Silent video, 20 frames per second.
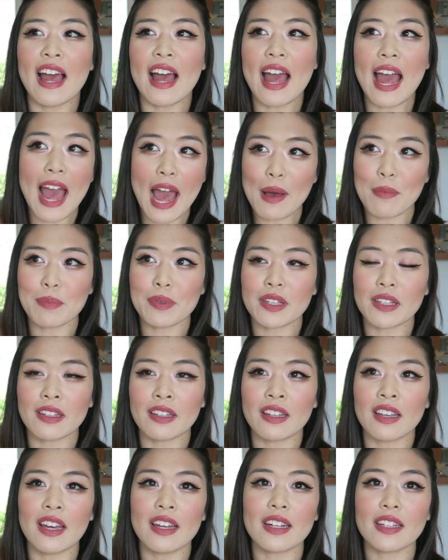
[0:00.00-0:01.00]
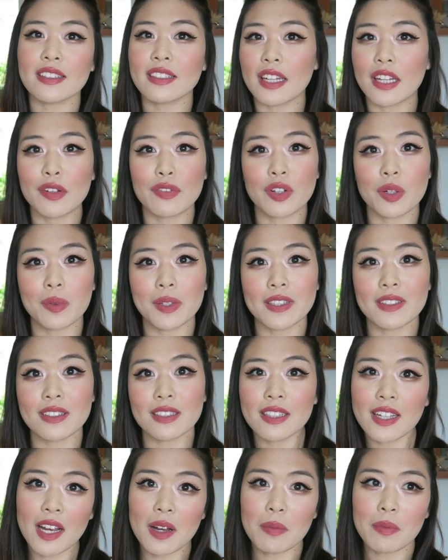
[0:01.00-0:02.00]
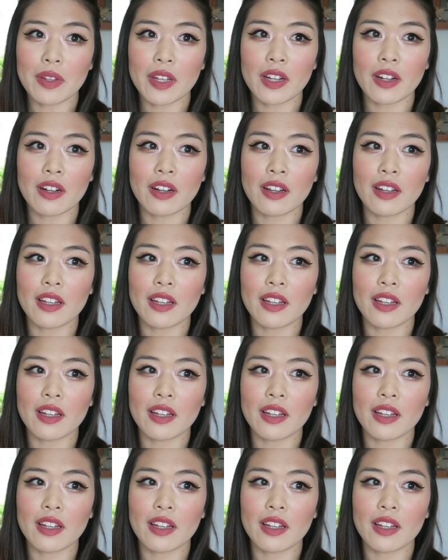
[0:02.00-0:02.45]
happy and excited for what's to come there,